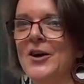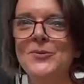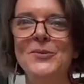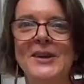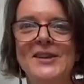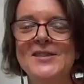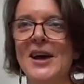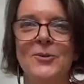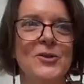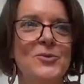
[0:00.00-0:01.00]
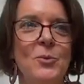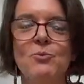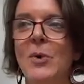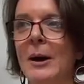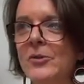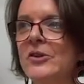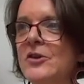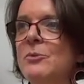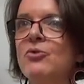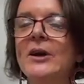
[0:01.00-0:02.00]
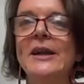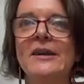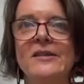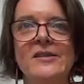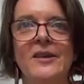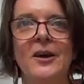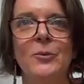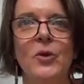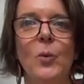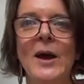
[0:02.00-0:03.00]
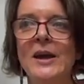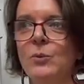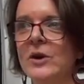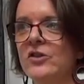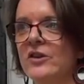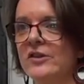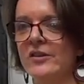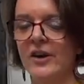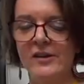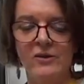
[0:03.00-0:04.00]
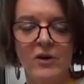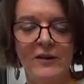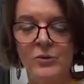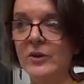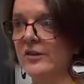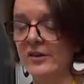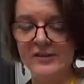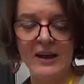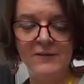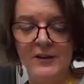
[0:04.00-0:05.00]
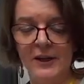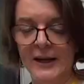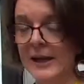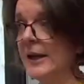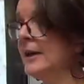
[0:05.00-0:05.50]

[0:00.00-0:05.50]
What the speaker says: because that was absolutely brilliant, the way in which the designs arrived with us, and definitely